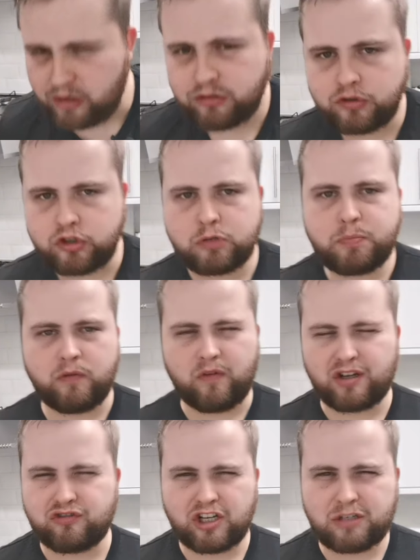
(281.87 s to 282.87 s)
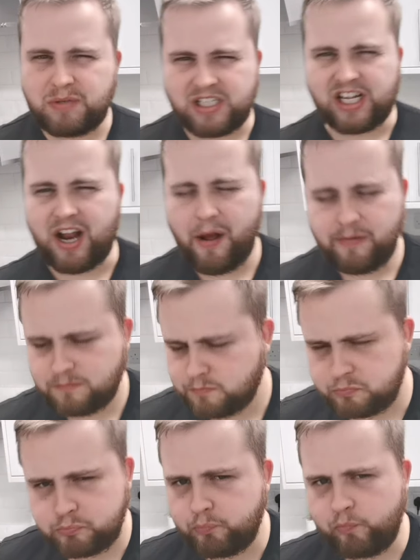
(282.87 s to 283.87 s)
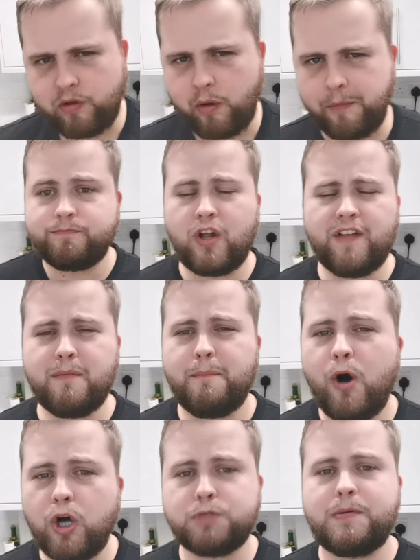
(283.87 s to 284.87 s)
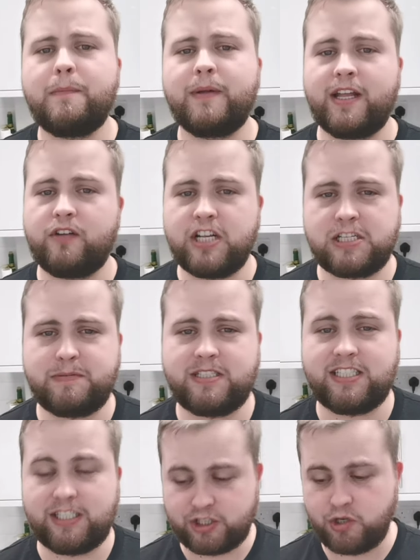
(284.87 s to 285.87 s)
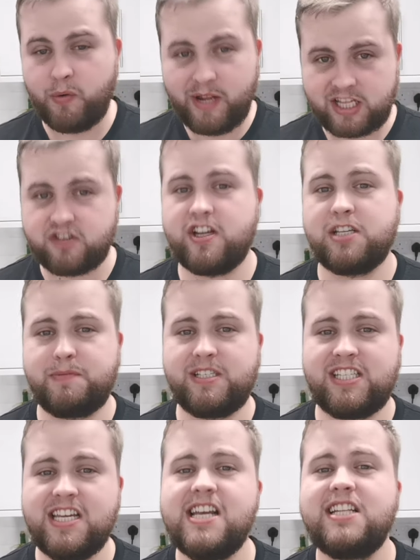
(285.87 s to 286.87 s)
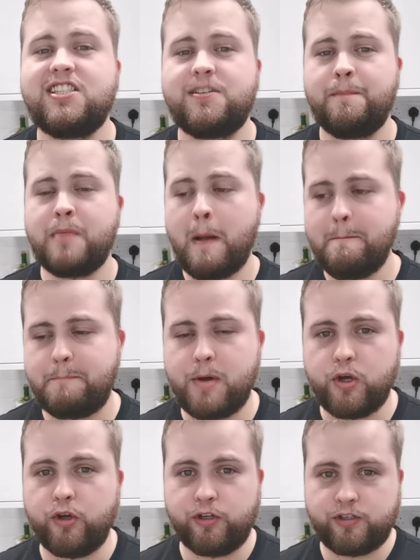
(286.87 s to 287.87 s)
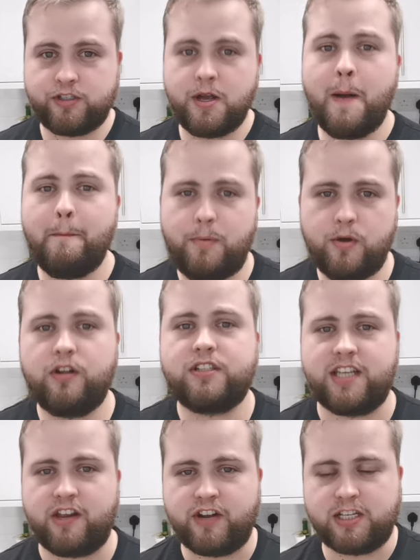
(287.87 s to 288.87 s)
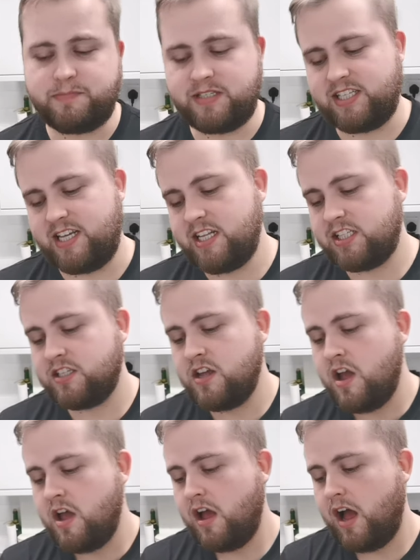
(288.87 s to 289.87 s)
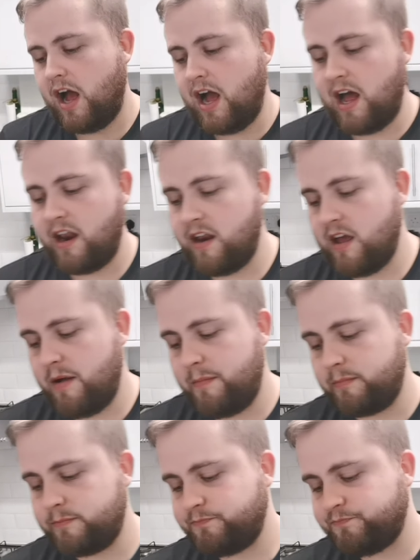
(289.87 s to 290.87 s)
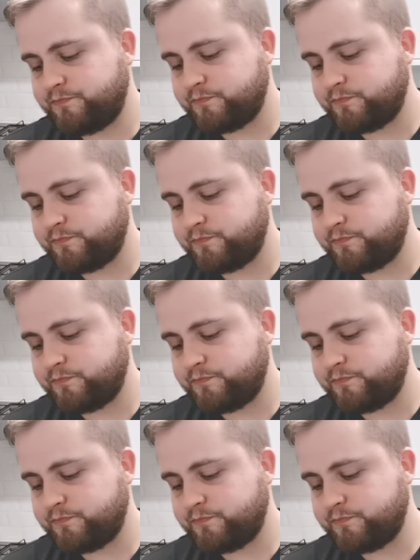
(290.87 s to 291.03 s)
could you just put Rice Krispies in there? Not even posh people eat crispy seeds. You know who eats crispy seeds? Birds. Birds eat crispy seeds. And